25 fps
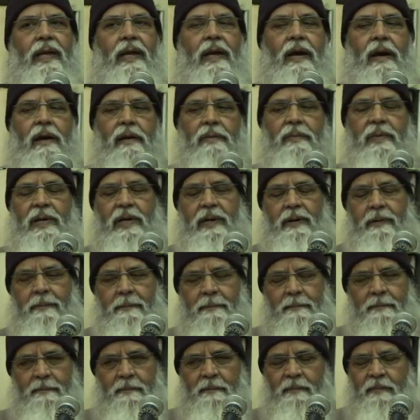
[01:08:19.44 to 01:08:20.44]
Karma.
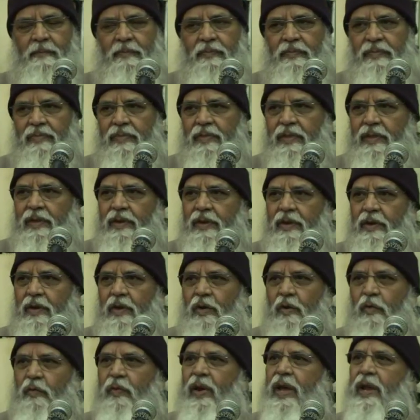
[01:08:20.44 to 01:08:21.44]

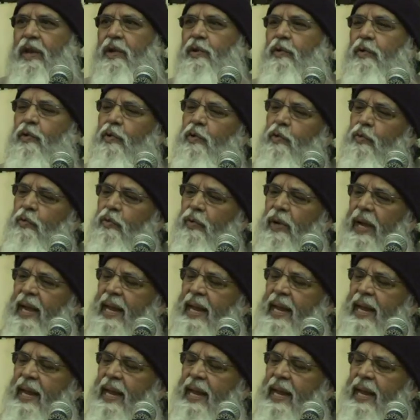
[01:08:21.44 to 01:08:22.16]
When you do